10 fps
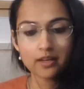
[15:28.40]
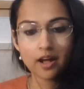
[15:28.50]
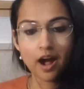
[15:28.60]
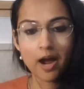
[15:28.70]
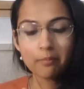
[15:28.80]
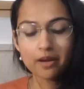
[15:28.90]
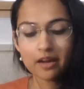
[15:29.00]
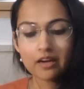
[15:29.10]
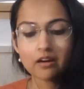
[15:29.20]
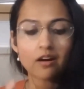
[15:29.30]
I
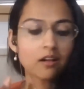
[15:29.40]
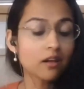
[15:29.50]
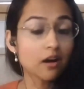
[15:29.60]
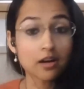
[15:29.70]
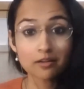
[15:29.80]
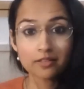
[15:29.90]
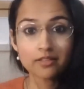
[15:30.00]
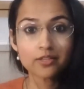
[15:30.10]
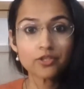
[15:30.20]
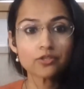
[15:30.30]
pay a lot of
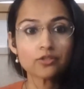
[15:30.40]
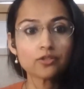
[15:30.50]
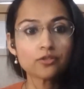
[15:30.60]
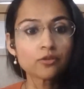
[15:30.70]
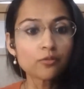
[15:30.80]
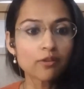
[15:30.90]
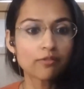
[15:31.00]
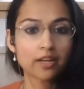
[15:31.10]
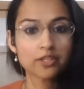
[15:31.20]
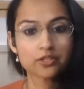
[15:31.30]
attention to
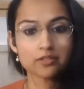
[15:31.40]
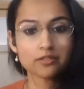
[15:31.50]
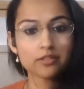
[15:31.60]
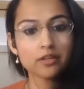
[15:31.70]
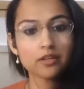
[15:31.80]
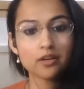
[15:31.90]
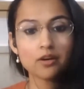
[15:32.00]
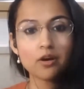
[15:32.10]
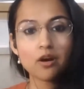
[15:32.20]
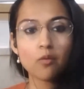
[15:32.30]
reflection.
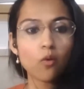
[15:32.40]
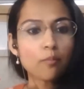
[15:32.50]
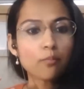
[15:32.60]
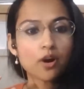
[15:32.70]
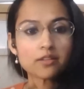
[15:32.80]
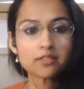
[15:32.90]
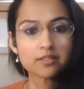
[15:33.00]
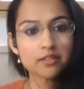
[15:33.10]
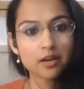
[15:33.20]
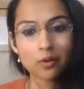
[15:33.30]
What process
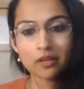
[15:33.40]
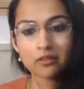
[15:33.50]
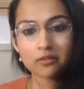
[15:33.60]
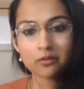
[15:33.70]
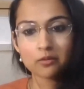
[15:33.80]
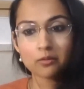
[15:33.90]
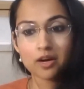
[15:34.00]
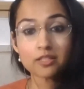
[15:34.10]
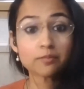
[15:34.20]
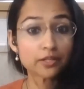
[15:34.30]
did I went through,
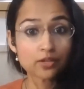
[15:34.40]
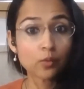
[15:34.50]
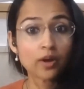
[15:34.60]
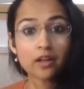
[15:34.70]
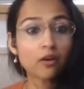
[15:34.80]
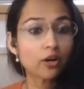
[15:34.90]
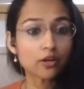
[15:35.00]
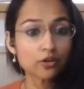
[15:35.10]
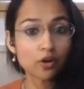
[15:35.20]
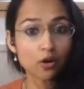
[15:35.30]
especially when I got
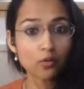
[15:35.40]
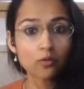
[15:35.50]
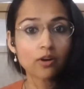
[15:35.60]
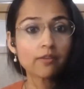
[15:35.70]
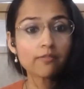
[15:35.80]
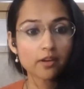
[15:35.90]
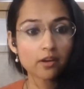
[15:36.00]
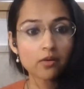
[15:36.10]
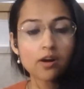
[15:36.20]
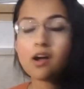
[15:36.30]
a no or I
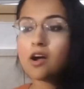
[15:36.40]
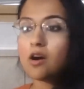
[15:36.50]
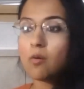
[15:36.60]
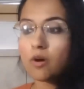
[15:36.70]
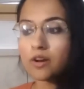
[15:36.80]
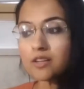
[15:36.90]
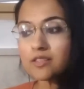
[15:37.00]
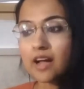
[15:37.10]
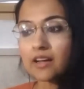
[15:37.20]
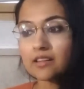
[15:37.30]
fail? What
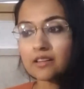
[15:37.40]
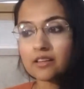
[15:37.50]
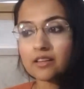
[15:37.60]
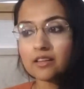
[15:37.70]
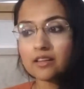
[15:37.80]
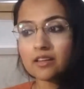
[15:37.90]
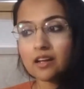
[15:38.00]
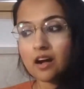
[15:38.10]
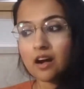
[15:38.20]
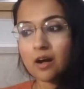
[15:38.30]
exactly
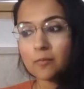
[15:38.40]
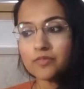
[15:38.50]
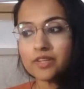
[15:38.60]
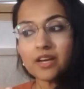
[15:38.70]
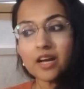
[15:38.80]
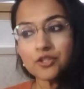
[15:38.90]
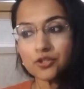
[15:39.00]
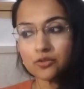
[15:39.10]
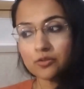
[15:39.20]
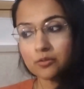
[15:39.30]
did I
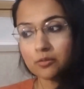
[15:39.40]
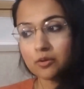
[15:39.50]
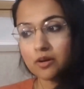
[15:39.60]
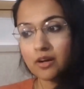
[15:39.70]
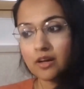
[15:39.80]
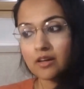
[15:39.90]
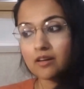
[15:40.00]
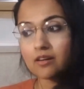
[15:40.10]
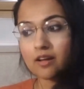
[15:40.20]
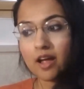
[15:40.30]
do
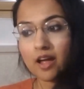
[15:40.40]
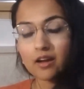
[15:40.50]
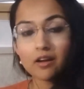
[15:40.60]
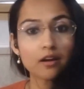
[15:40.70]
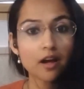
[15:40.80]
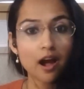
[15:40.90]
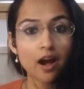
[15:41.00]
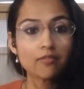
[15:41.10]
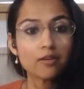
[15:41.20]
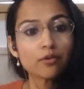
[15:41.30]
that can
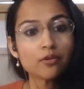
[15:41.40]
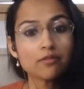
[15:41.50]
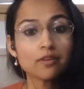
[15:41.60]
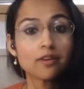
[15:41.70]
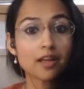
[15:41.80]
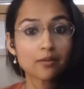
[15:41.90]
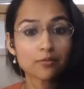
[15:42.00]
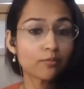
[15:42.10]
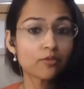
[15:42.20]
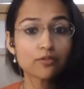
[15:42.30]
have improvement
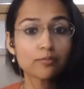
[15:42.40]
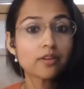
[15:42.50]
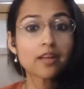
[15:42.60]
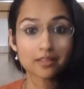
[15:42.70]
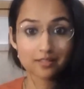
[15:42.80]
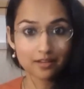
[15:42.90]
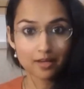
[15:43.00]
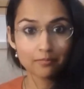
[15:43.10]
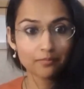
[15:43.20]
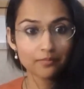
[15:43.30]
next time?